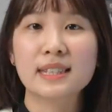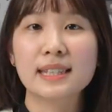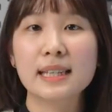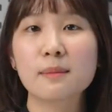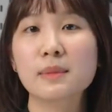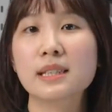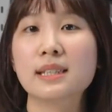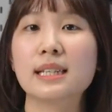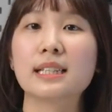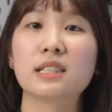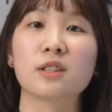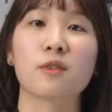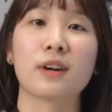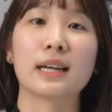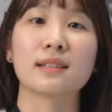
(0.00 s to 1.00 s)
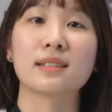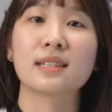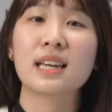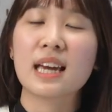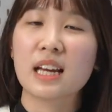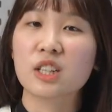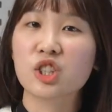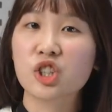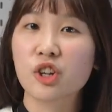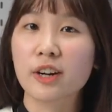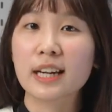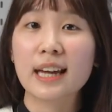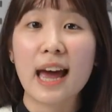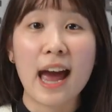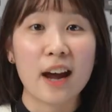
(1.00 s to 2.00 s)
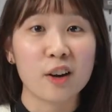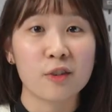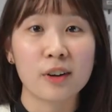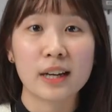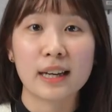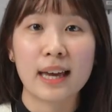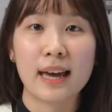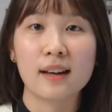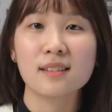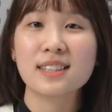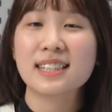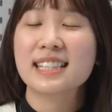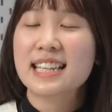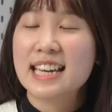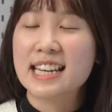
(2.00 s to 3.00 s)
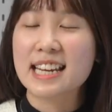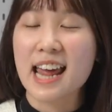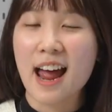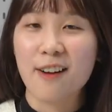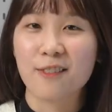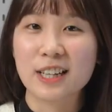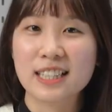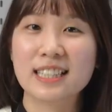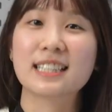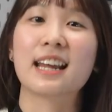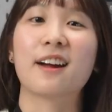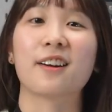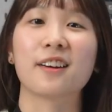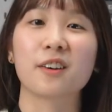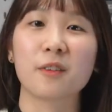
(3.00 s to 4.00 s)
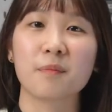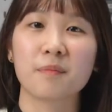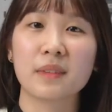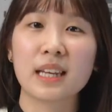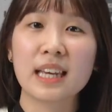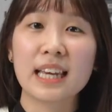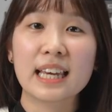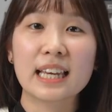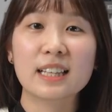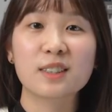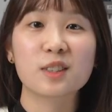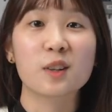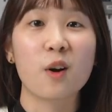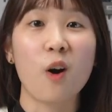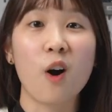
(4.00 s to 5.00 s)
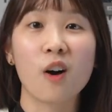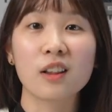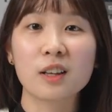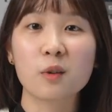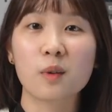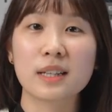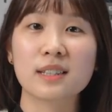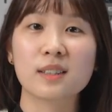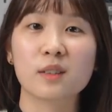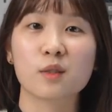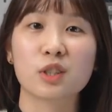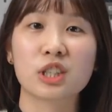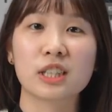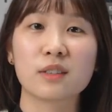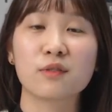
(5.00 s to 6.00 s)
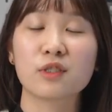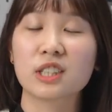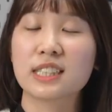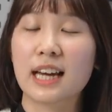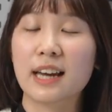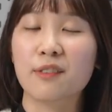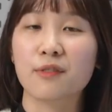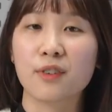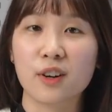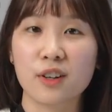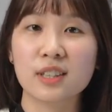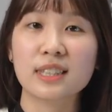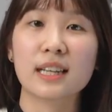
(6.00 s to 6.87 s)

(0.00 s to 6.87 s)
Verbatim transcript: seamlessly integrates, ensuring accurate counts in every scenario. It's your all-in-one solution for diverse